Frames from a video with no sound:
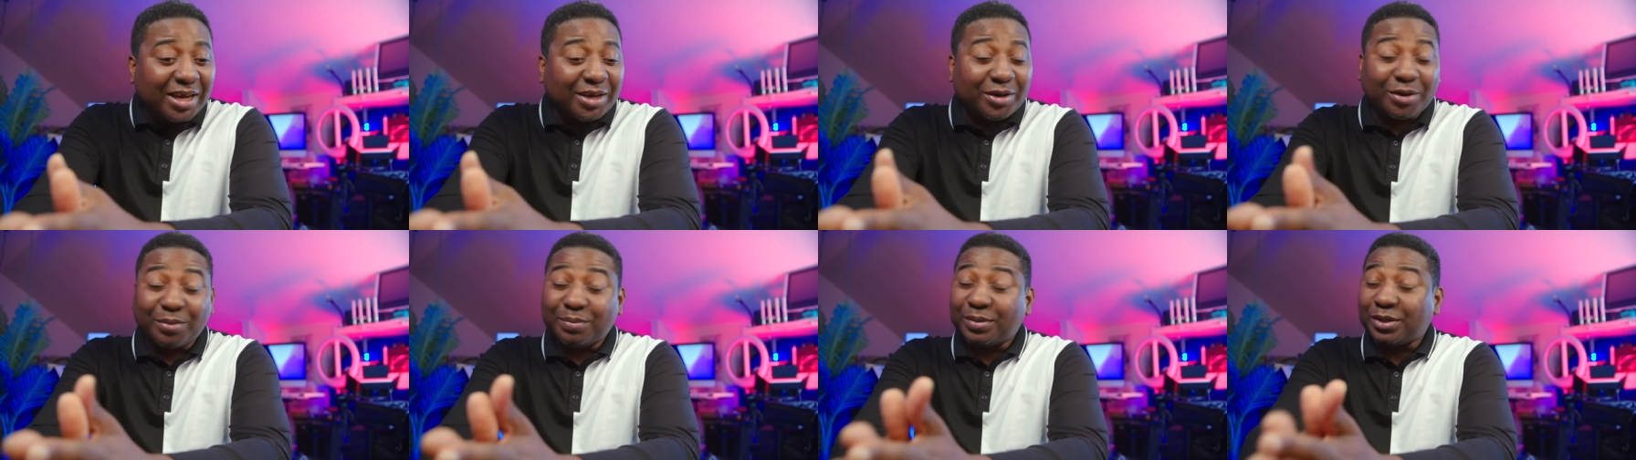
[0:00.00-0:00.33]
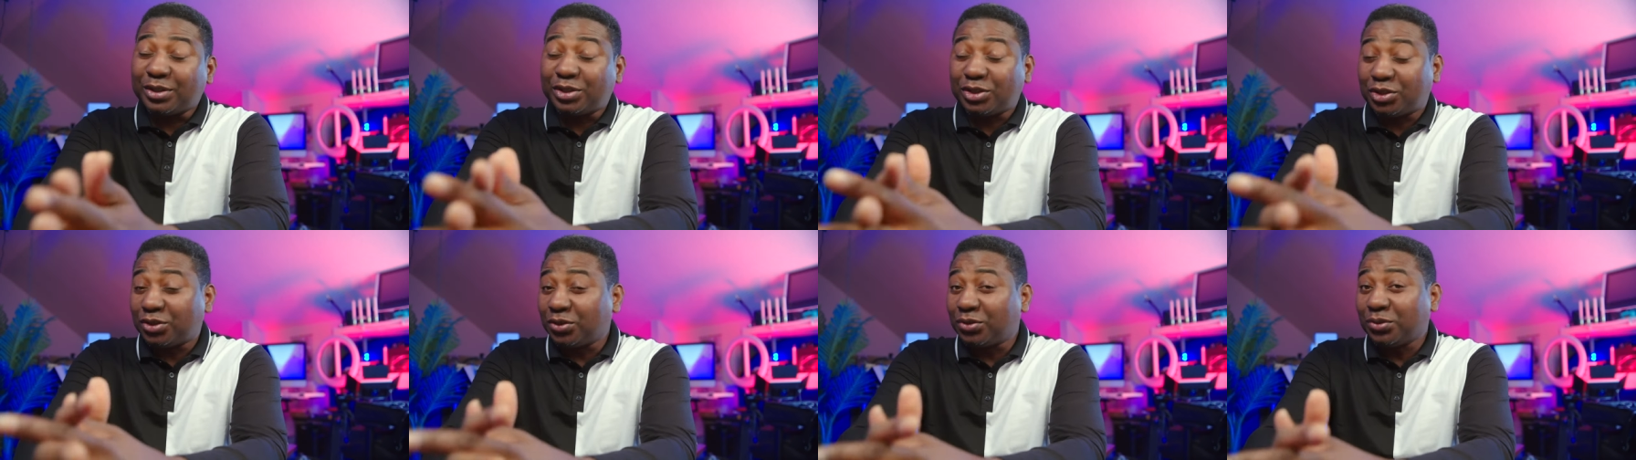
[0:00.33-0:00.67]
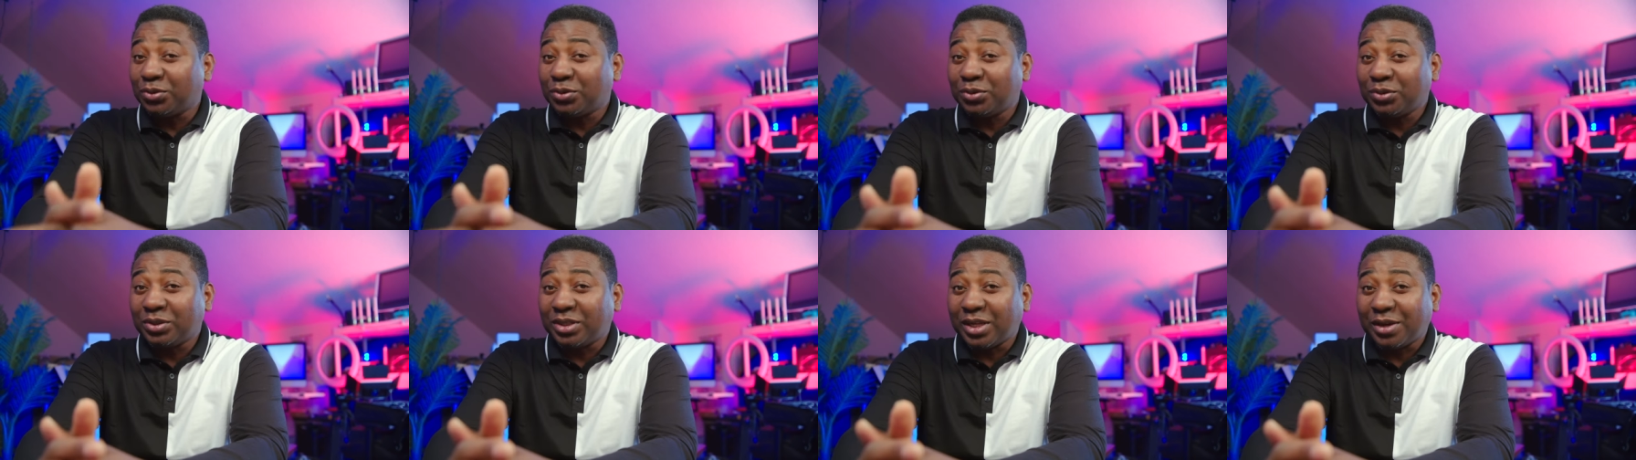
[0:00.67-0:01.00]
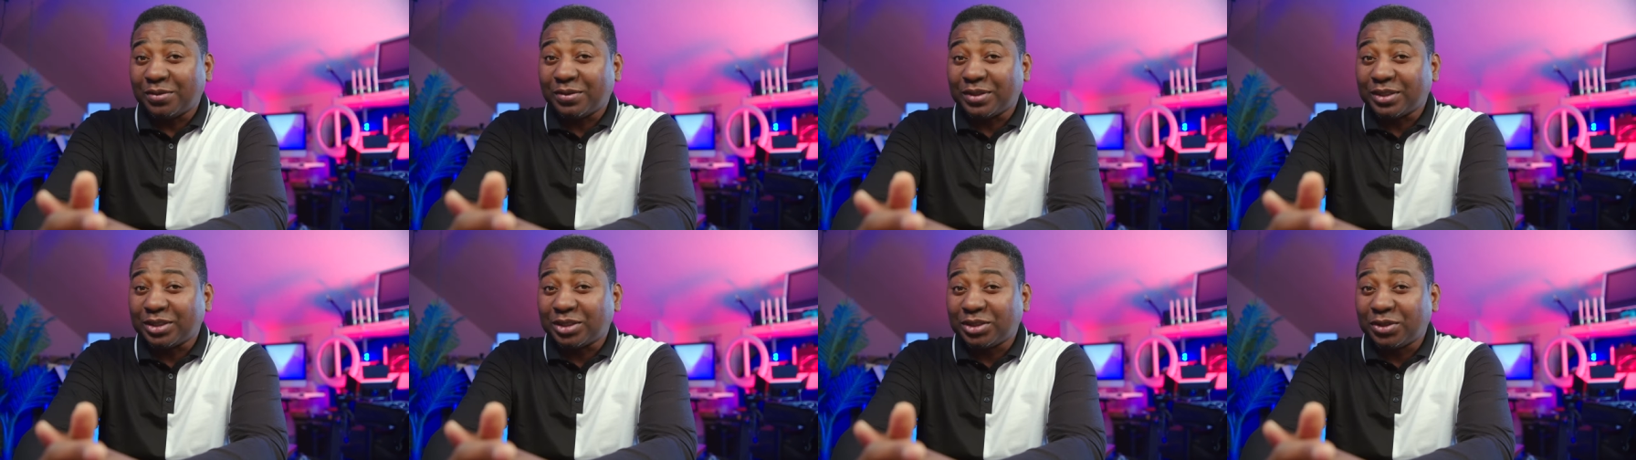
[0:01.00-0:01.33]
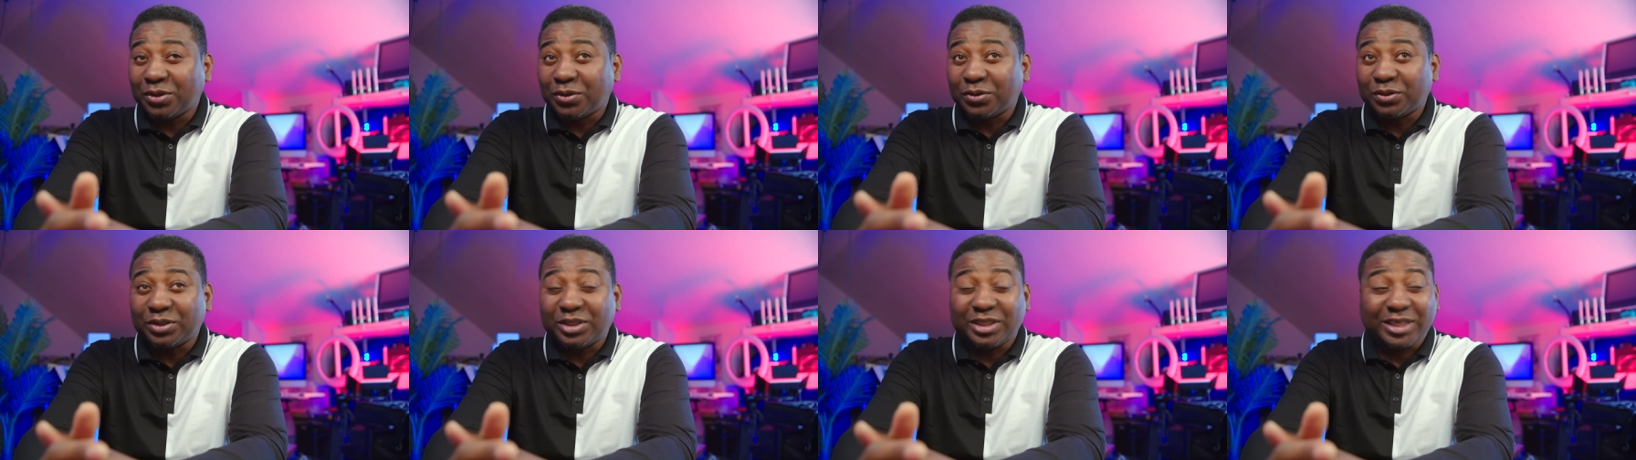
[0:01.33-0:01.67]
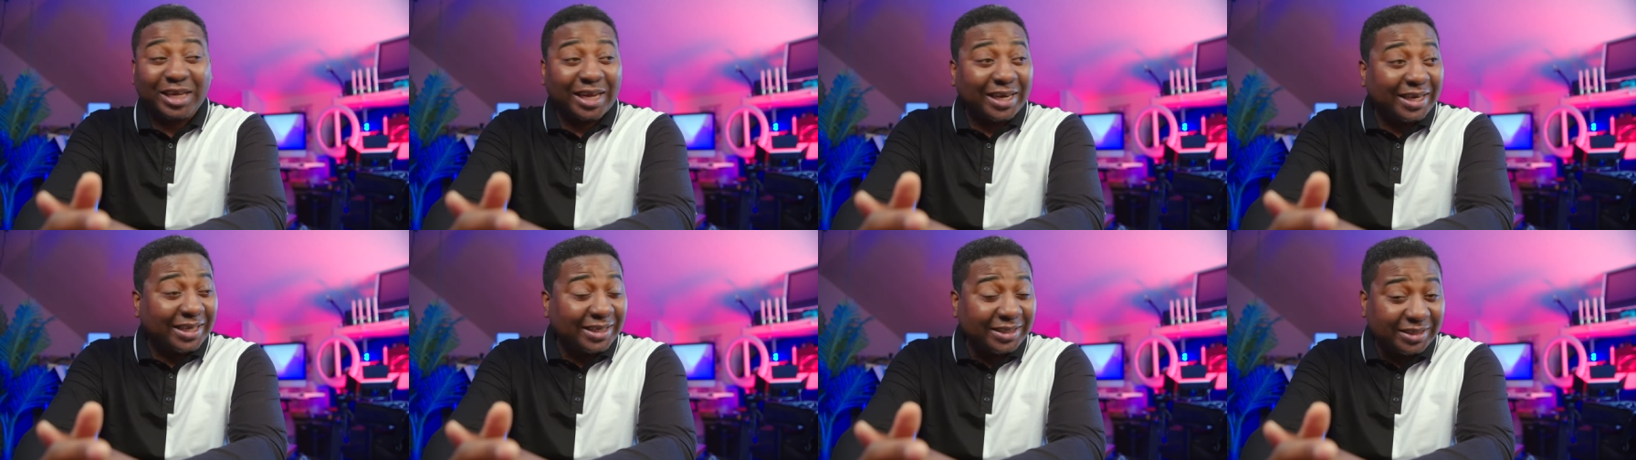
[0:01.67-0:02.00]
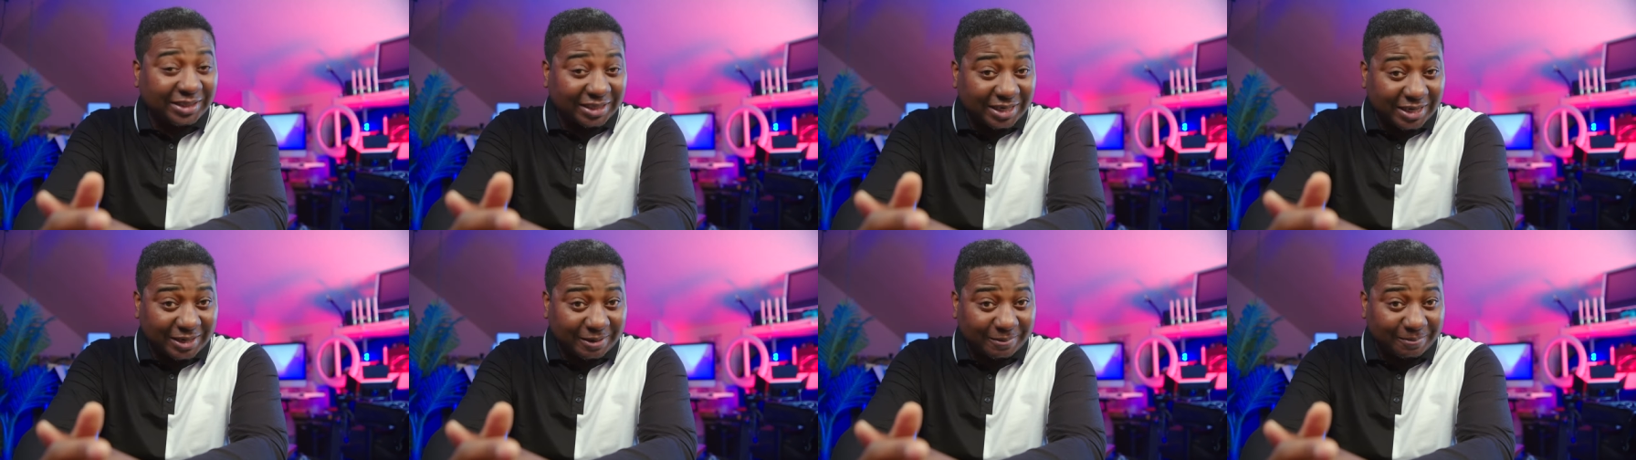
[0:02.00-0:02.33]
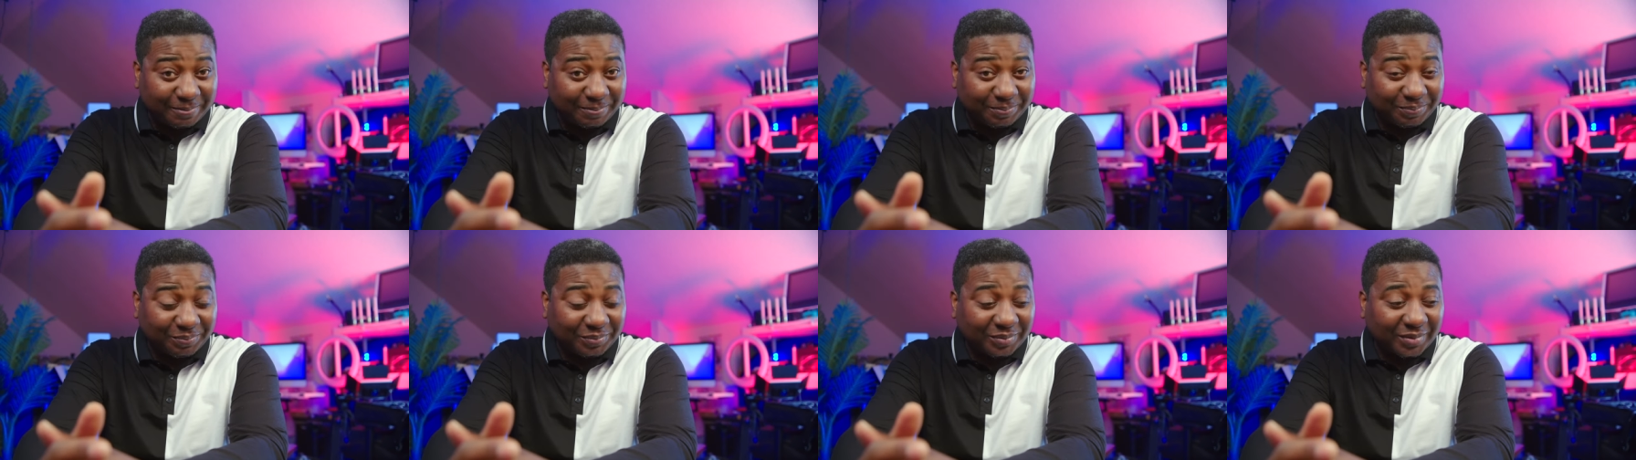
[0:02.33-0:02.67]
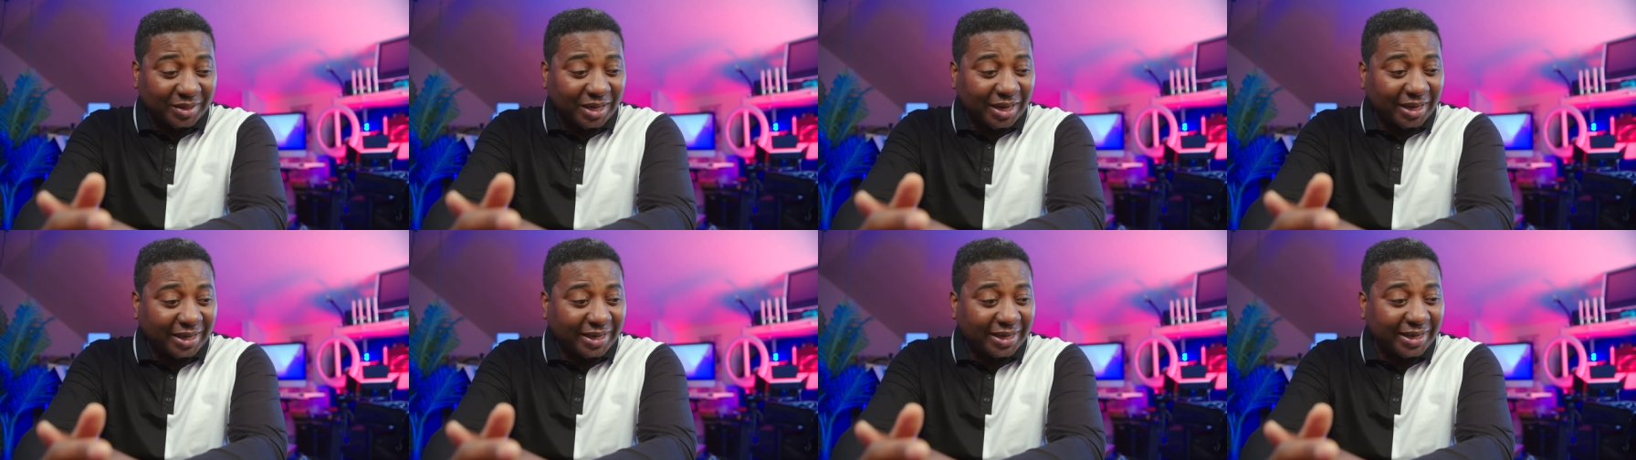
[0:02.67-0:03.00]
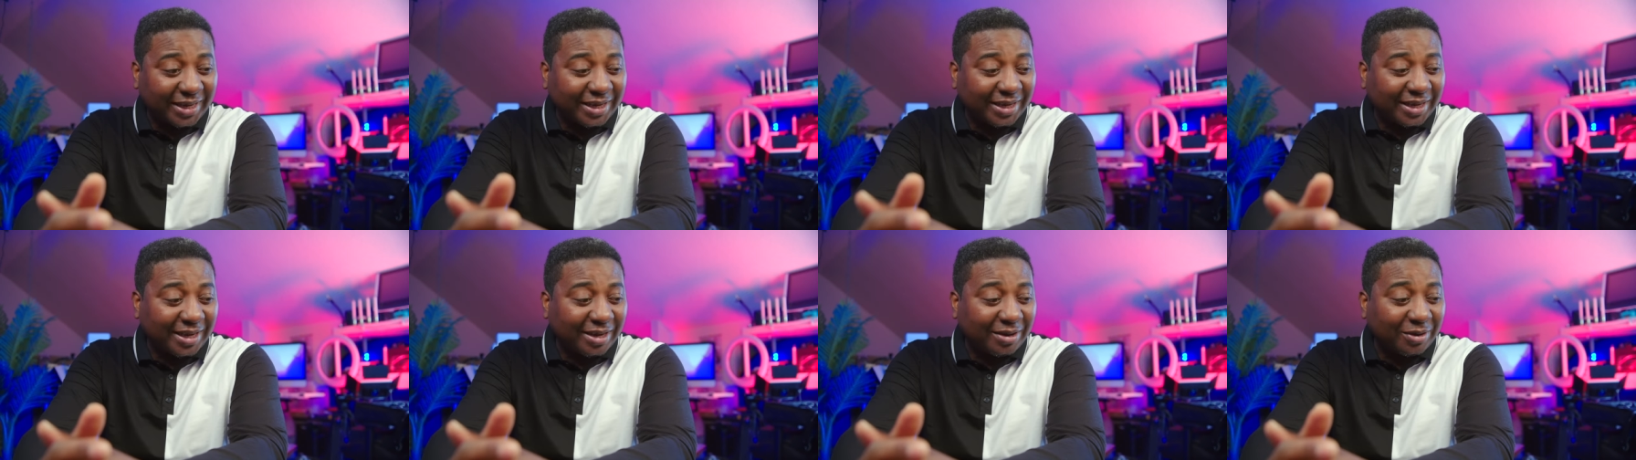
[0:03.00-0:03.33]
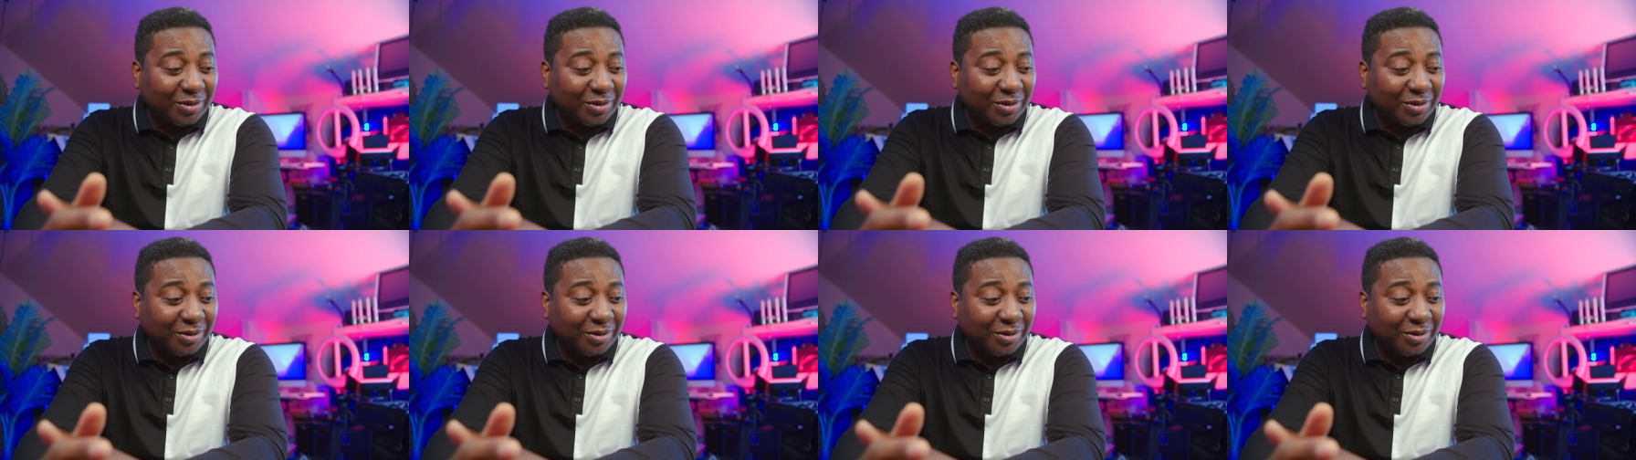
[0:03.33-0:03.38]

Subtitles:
Number two, there was no challenger, okay?